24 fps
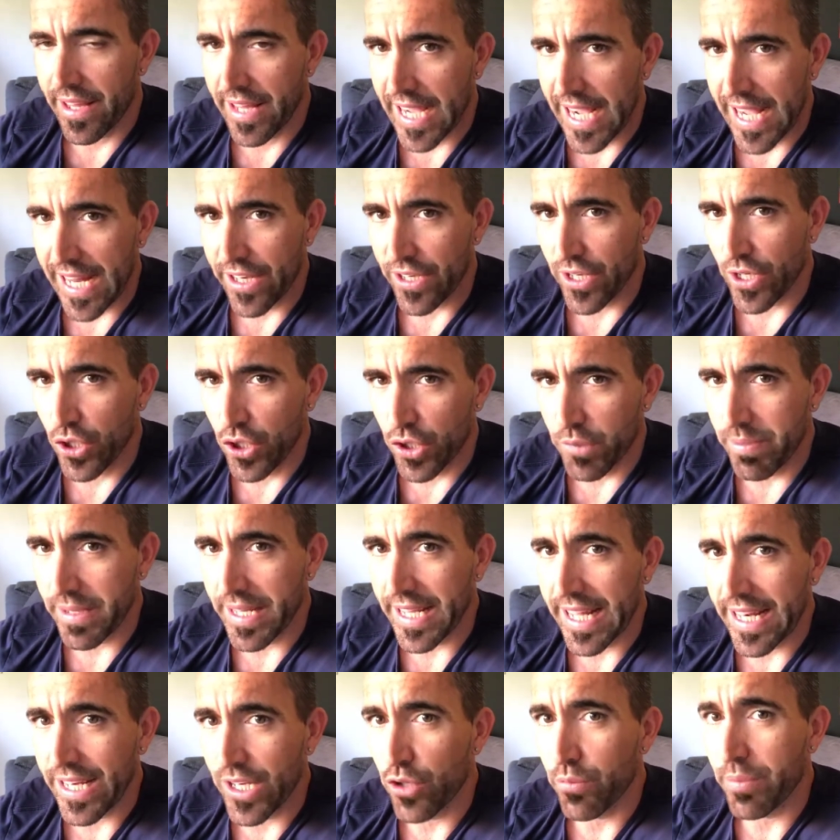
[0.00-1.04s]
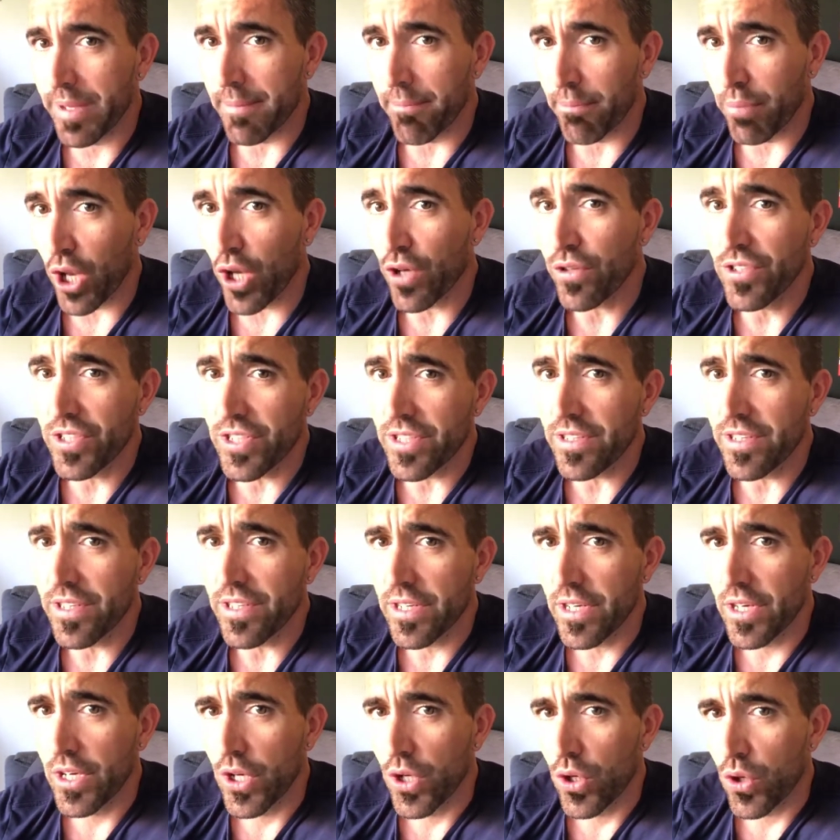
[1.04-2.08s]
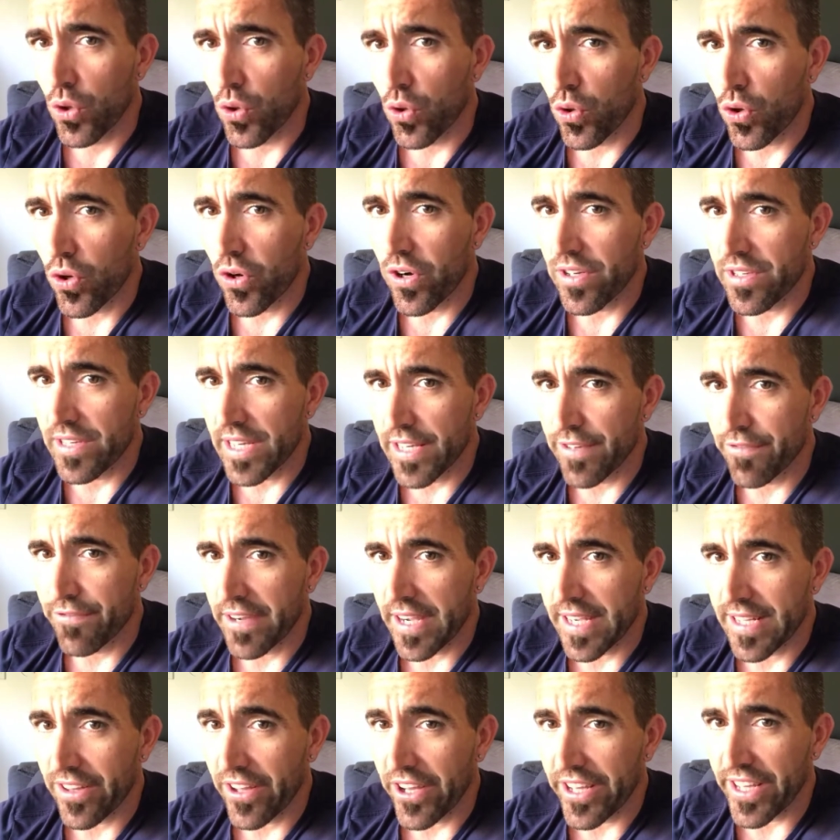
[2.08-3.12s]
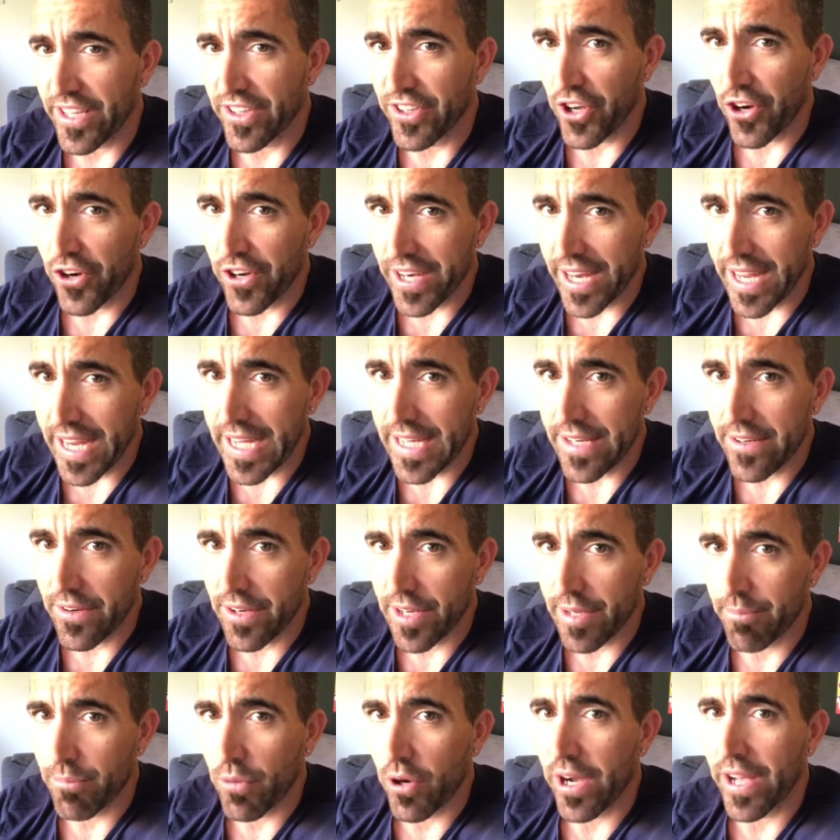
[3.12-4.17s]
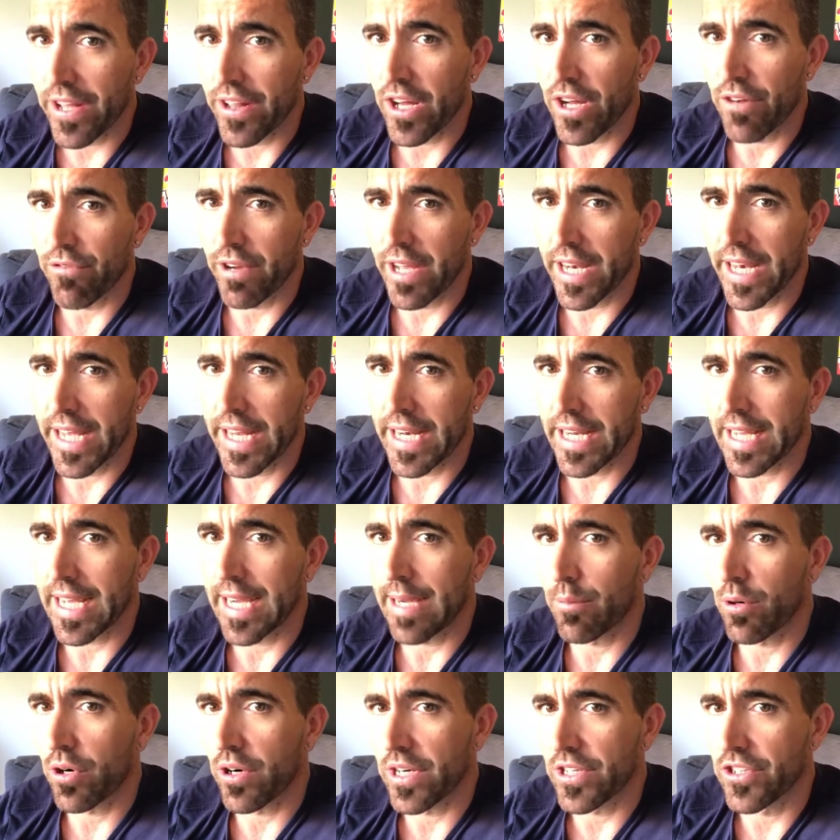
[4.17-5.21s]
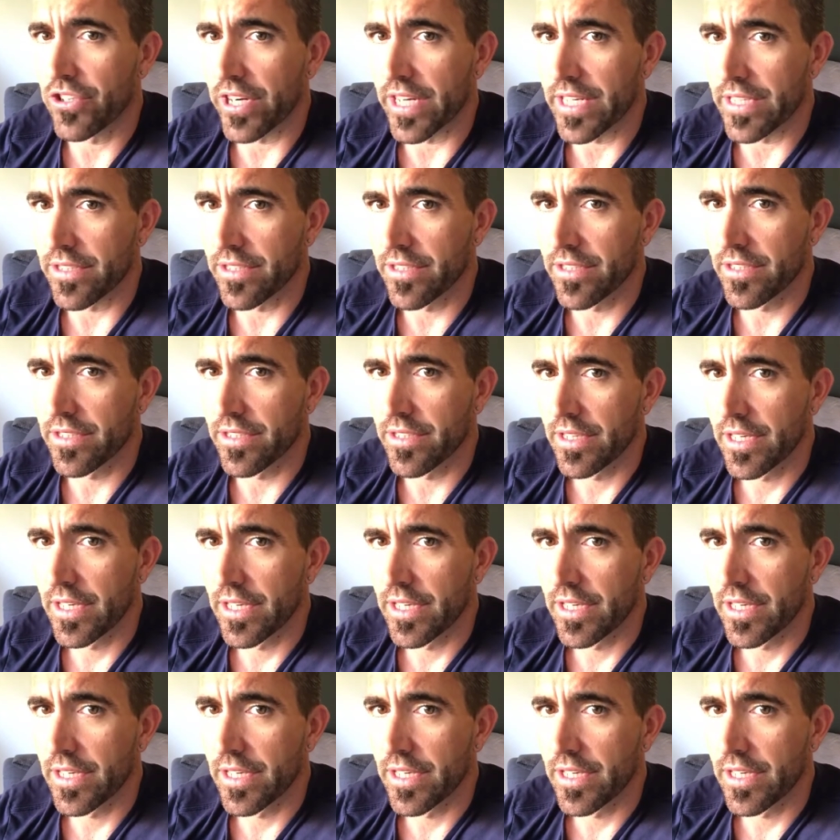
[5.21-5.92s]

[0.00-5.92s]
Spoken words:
a little bit bloated, or if like you don't eat, you might like run out of carbohydrates.